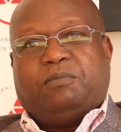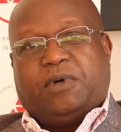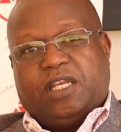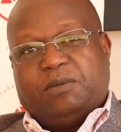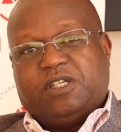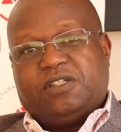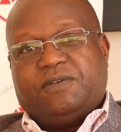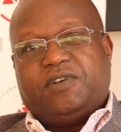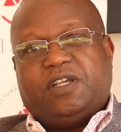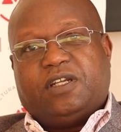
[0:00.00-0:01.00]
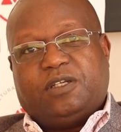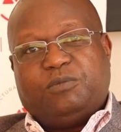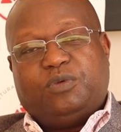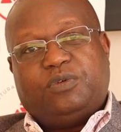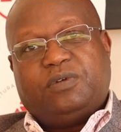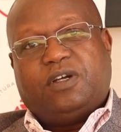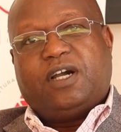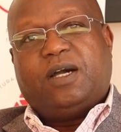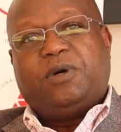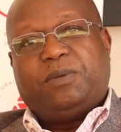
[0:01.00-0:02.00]
My name is David Gatimo,
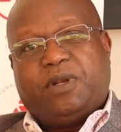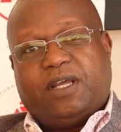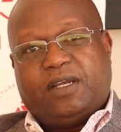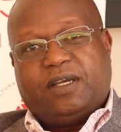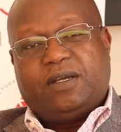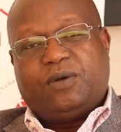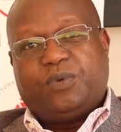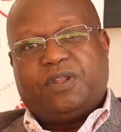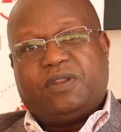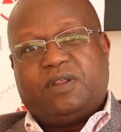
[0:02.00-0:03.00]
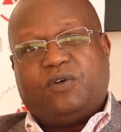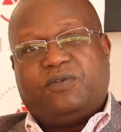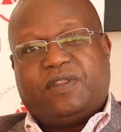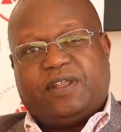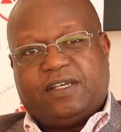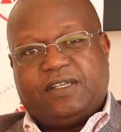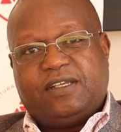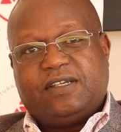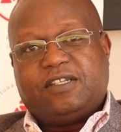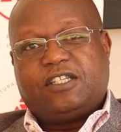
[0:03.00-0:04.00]
urban planner with over 30
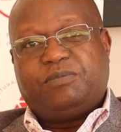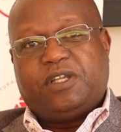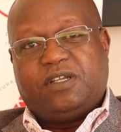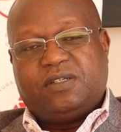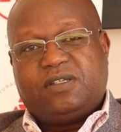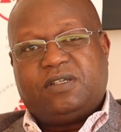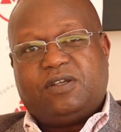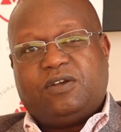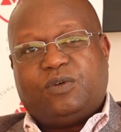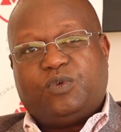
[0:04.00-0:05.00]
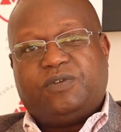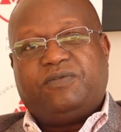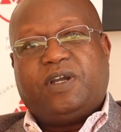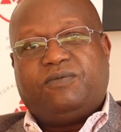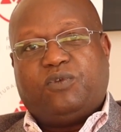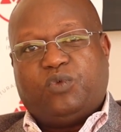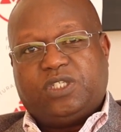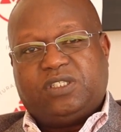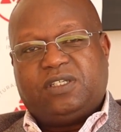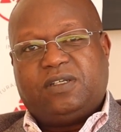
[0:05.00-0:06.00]
years experience, 25 of
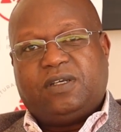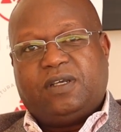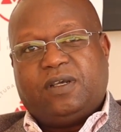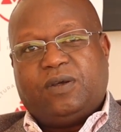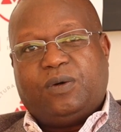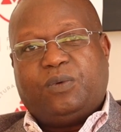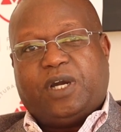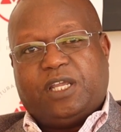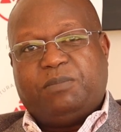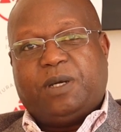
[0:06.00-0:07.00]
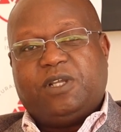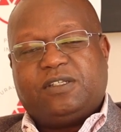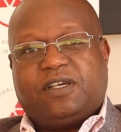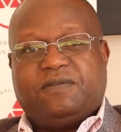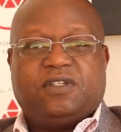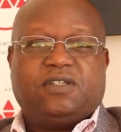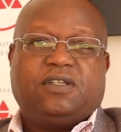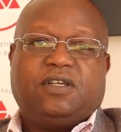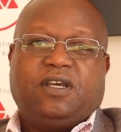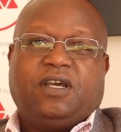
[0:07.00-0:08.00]
which were in public service.
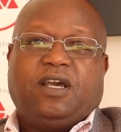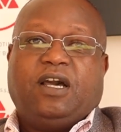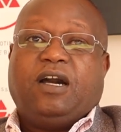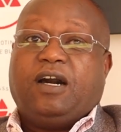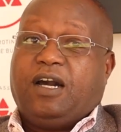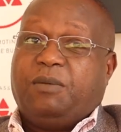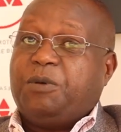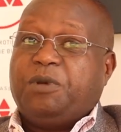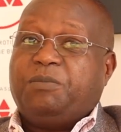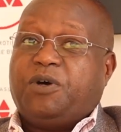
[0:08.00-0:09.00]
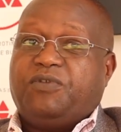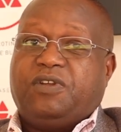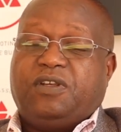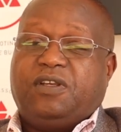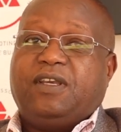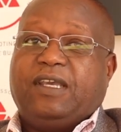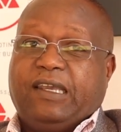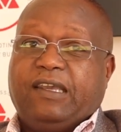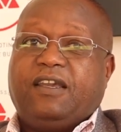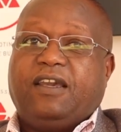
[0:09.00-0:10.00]
I'm a member of the
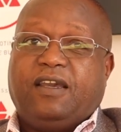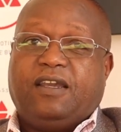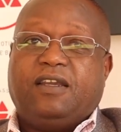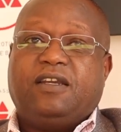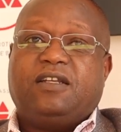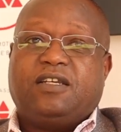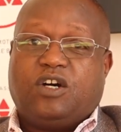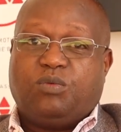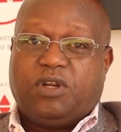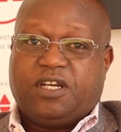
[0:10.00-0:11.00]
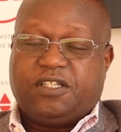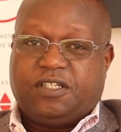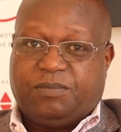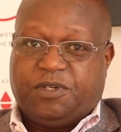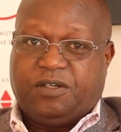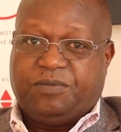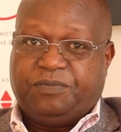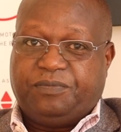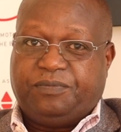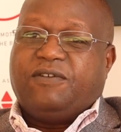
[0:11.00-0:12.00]
AAK Town Planners Chapter.
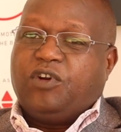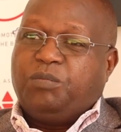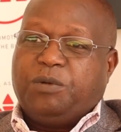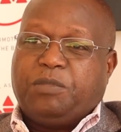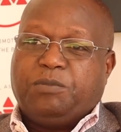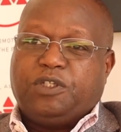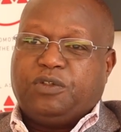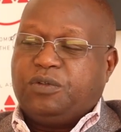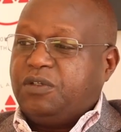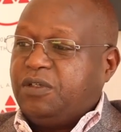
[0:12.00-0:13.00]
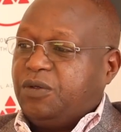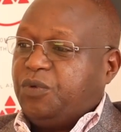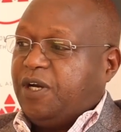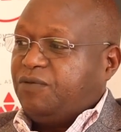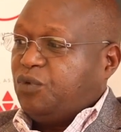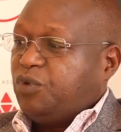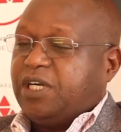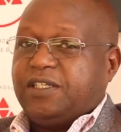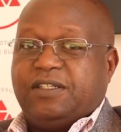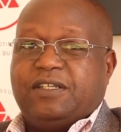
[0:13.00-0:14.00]
Development permission, we have to look
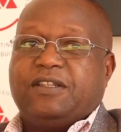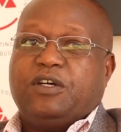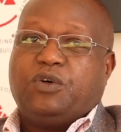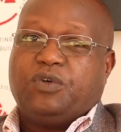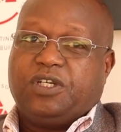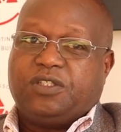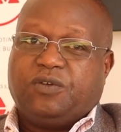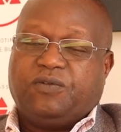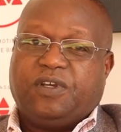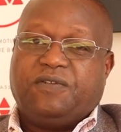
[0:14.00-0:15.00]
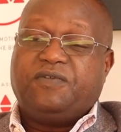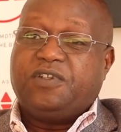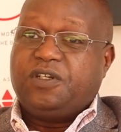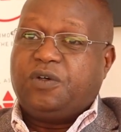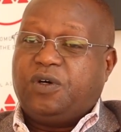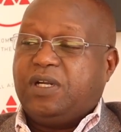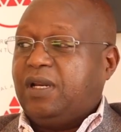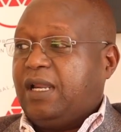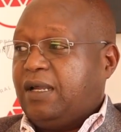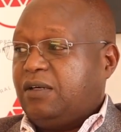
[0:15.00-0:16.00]
at it in the context of the Physical
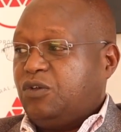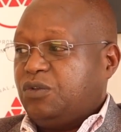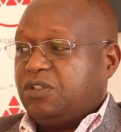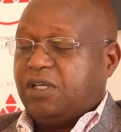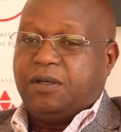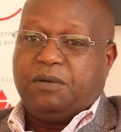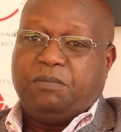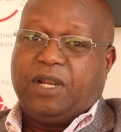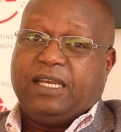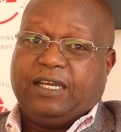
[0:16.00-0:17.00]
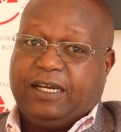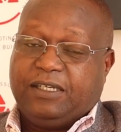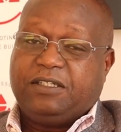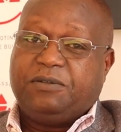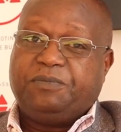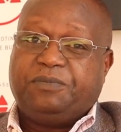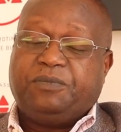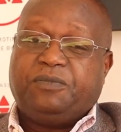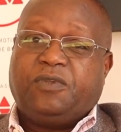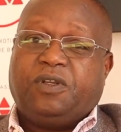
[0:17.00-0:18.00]
and Land Use Planning Act,
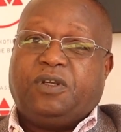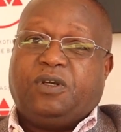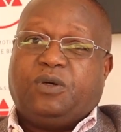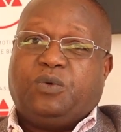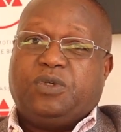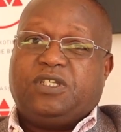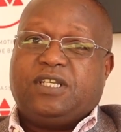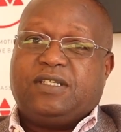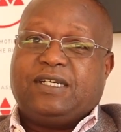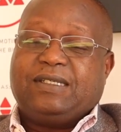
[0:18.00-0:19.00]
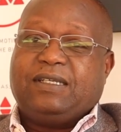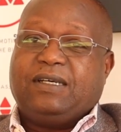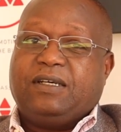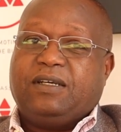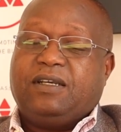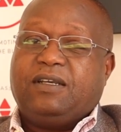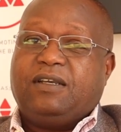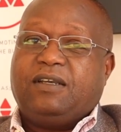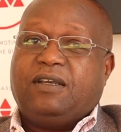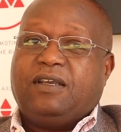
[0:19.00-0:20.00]
which says that
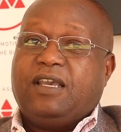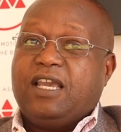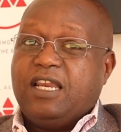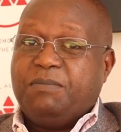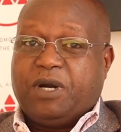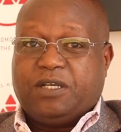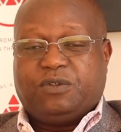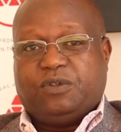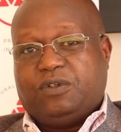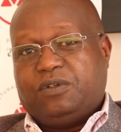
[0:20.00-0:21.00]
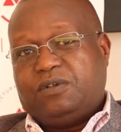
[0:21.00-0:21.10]
any person